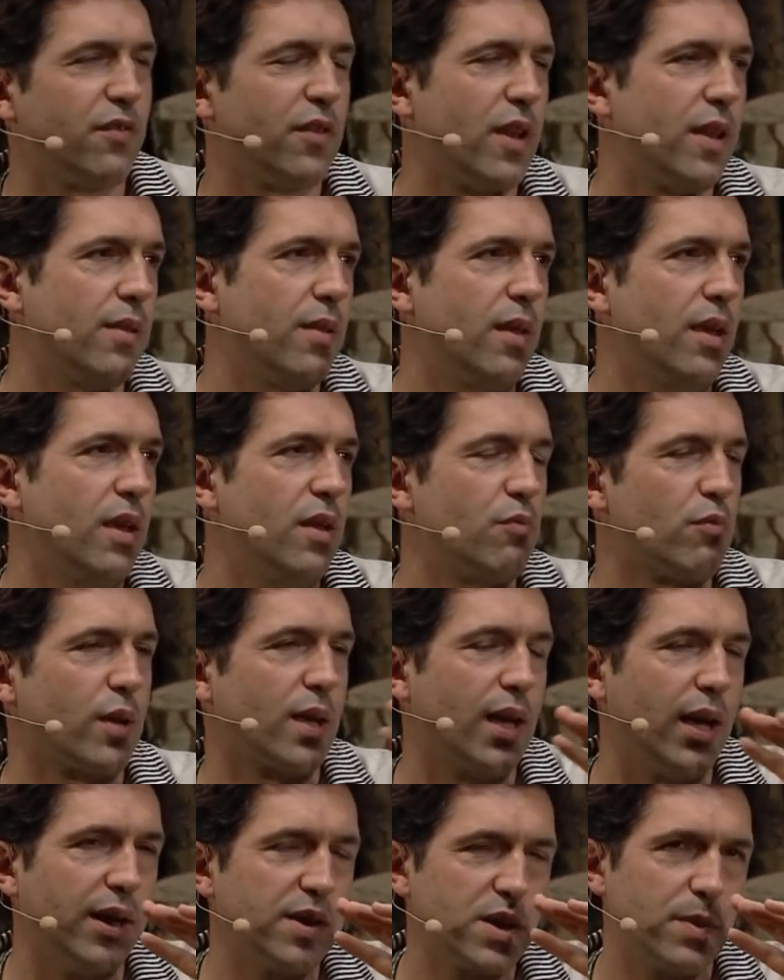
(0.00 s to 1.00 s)
and in
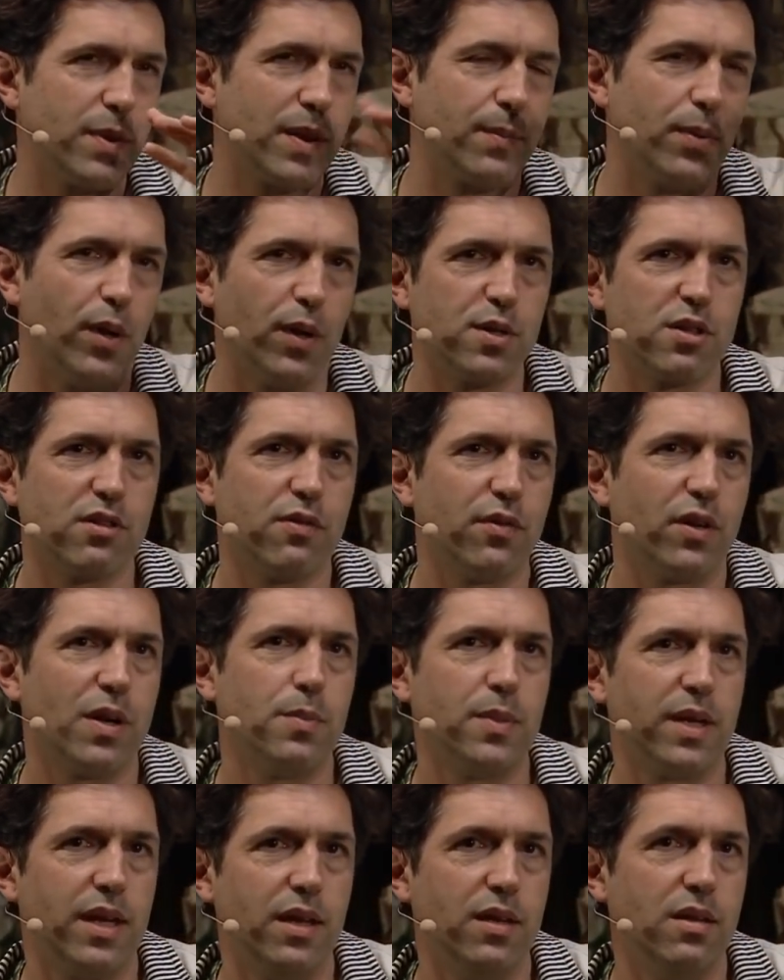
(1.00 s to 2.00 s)
regards to being positive, I
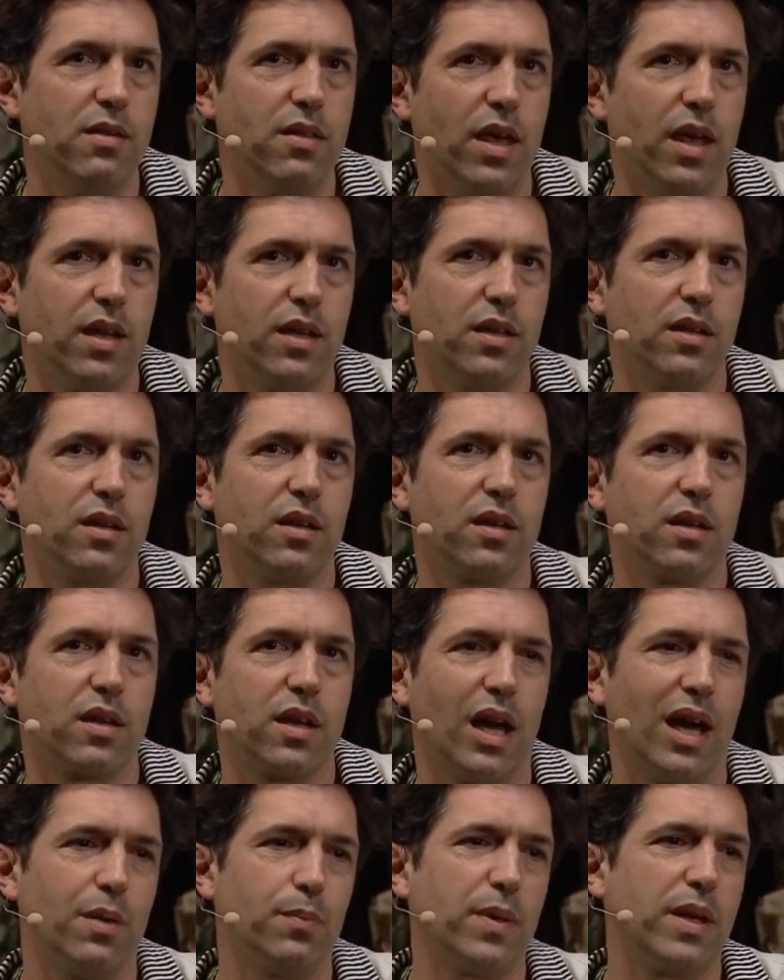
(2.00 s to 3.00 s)
mean that it
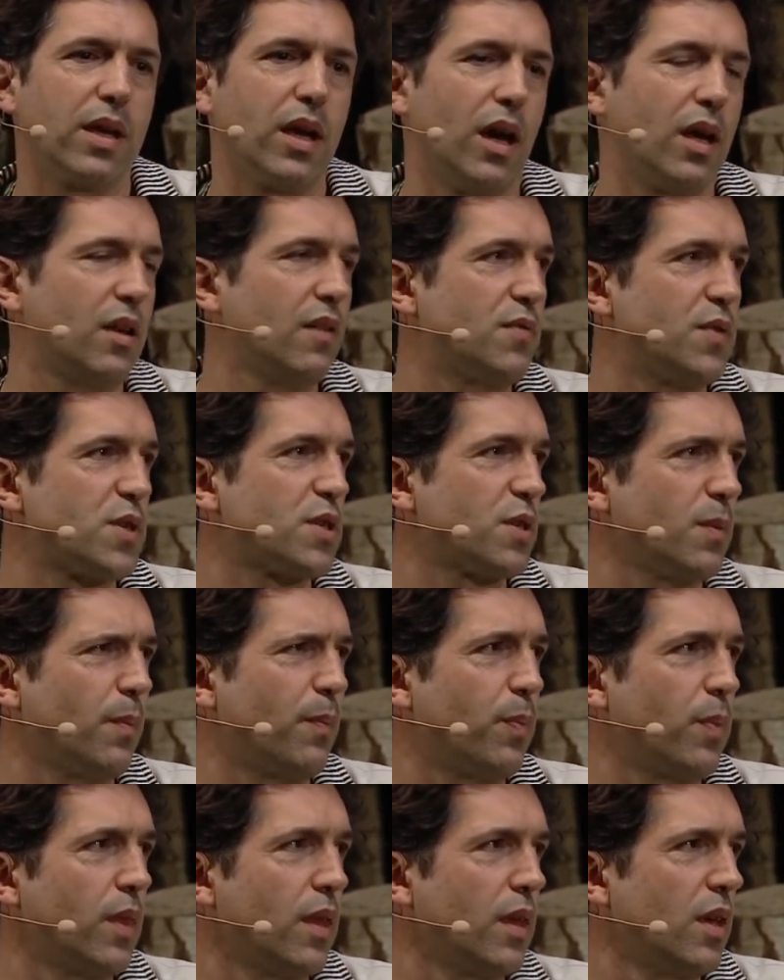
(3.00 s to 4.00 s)
can't be kind of just a,
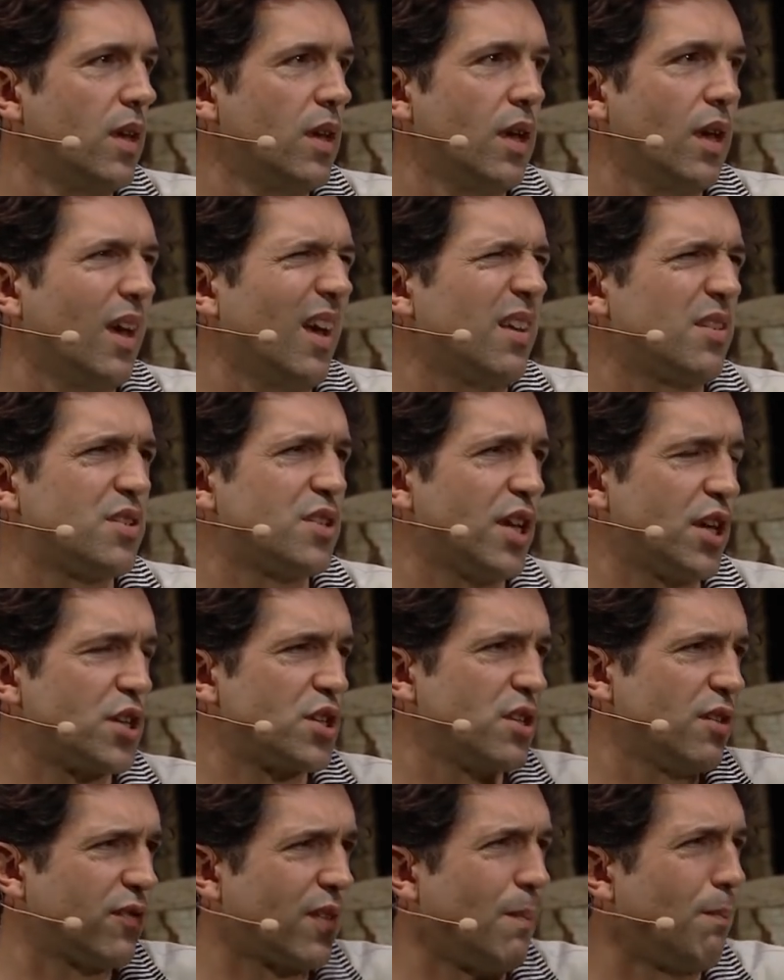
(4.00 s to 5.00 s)
a
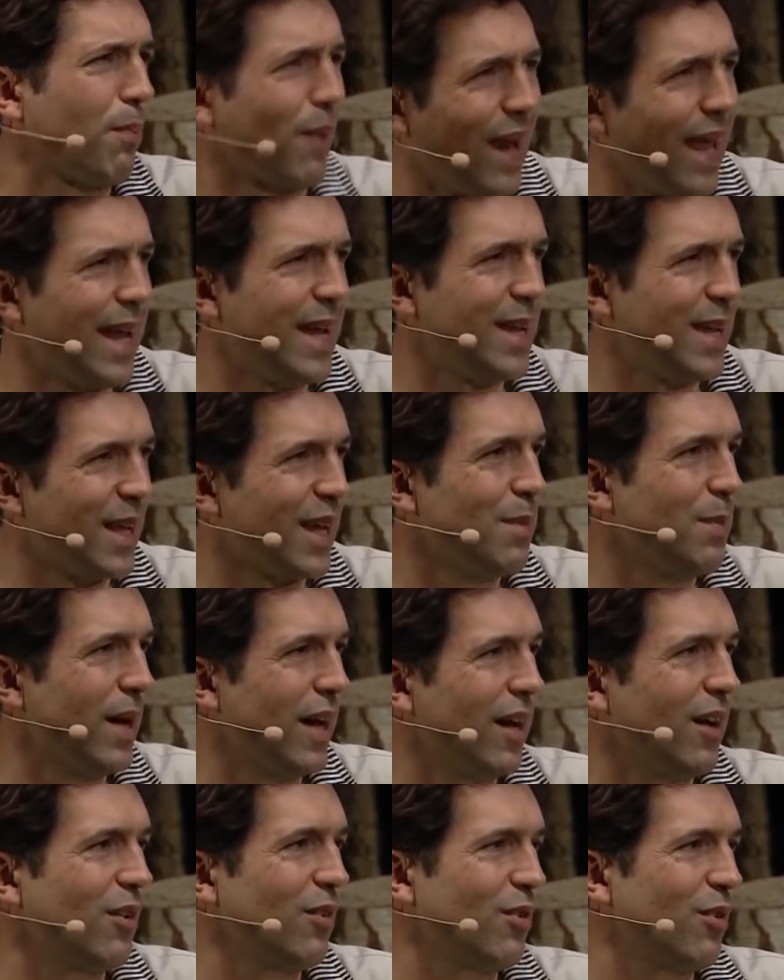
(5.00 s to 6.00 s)
session of complaining
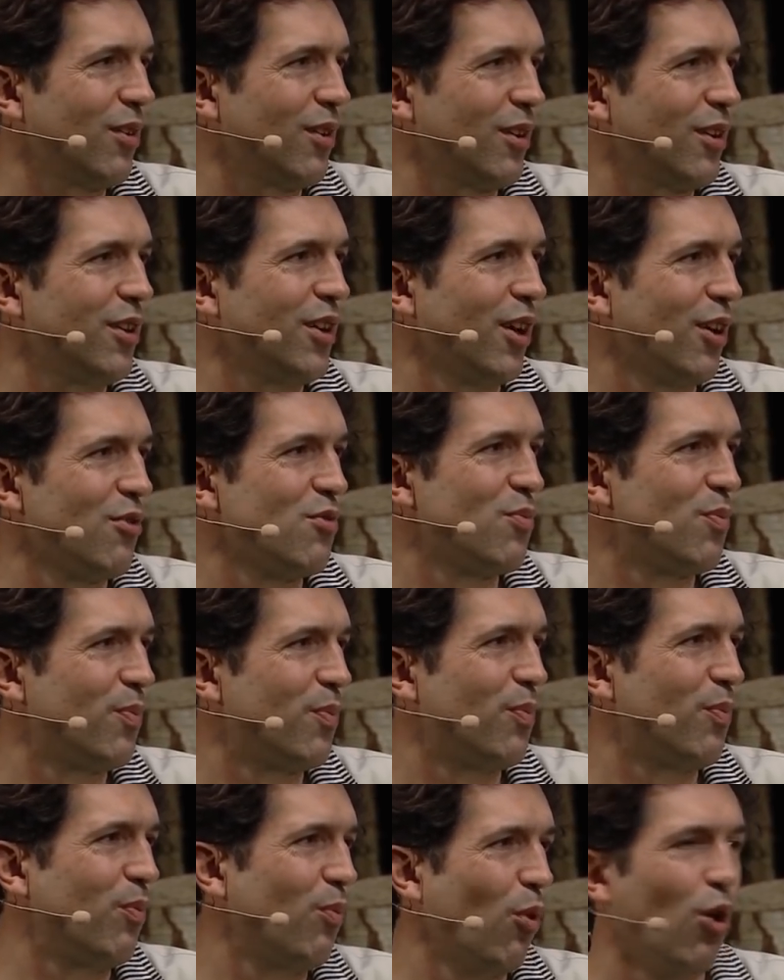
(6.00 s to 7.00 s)
about, you know,
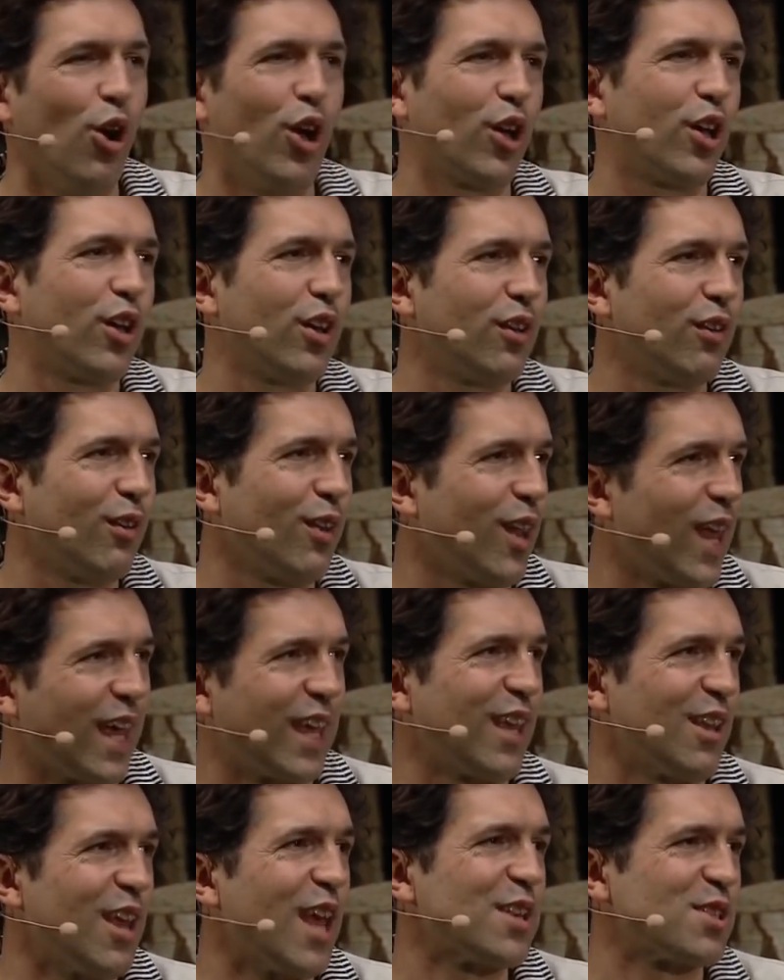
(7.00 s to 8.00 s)
work. Like,
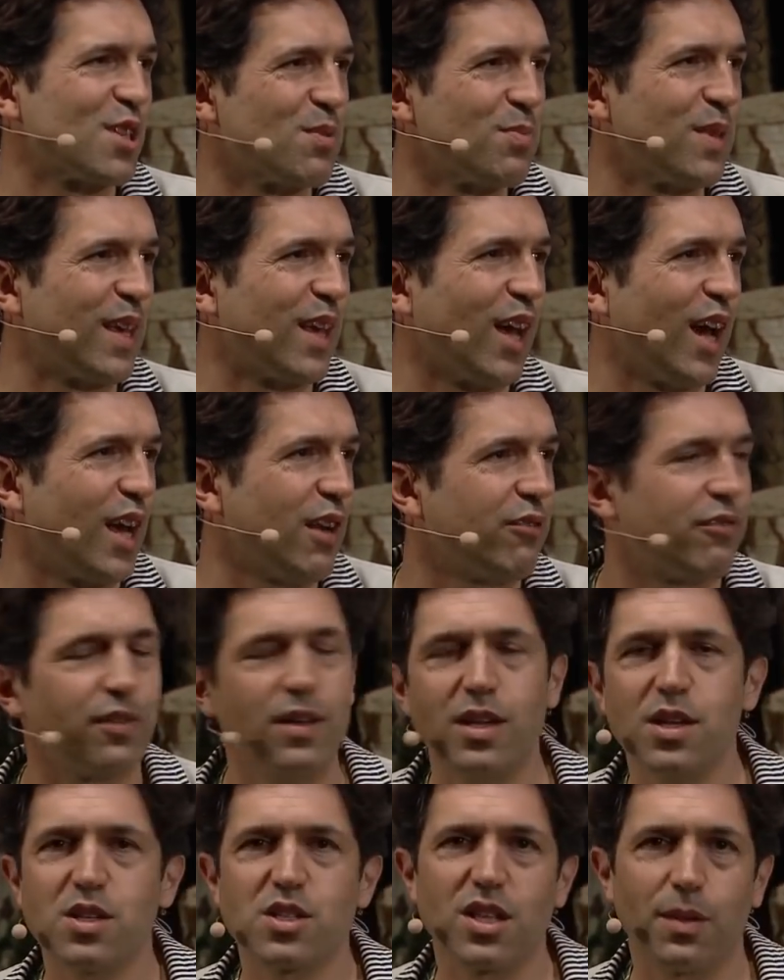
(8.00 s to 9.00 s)
it has to be kind of
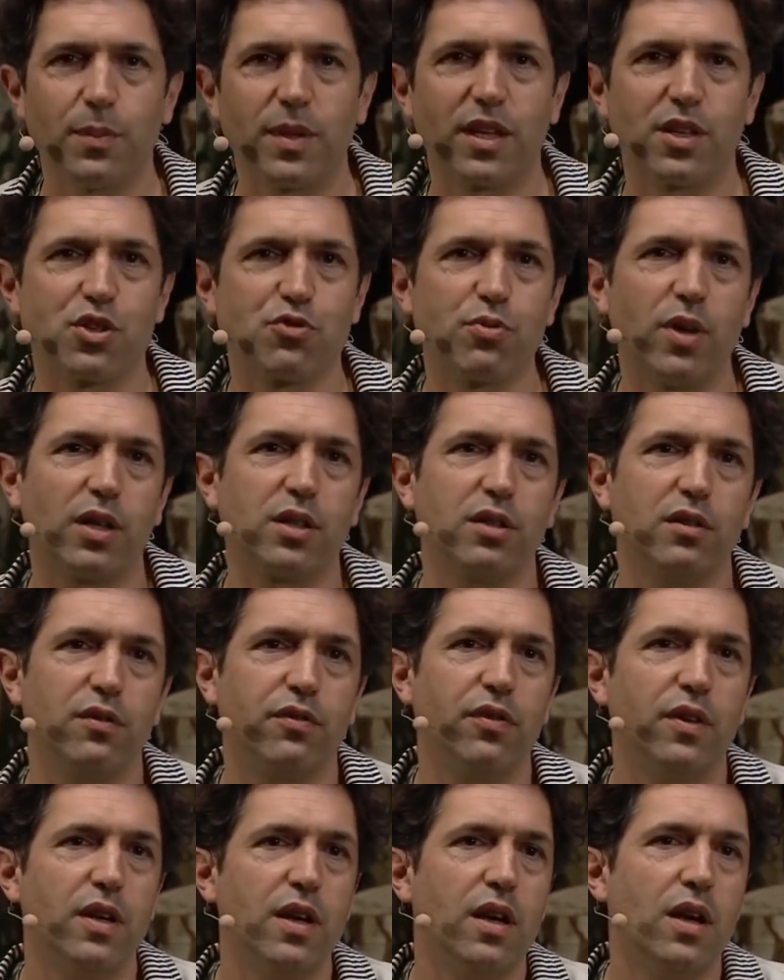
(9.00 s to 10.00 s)
something constructive.